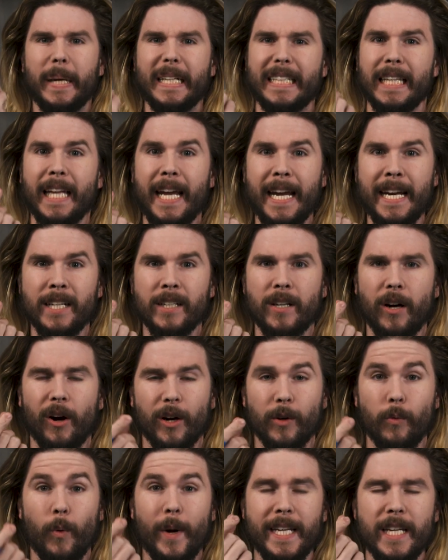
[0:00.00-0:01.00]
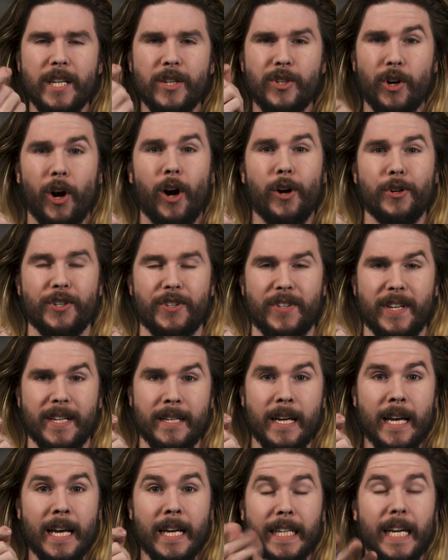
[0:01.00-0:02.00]
playing card when he charges
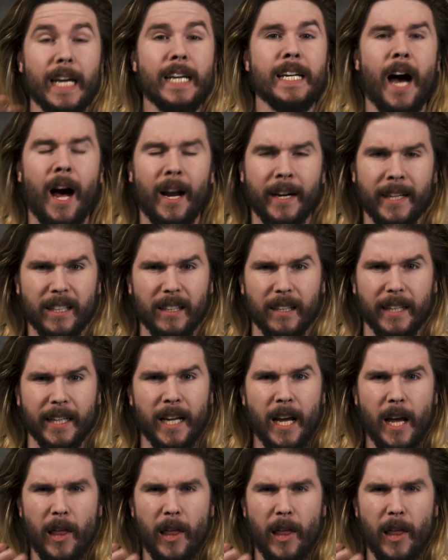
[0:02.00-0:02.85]
it. Canonically,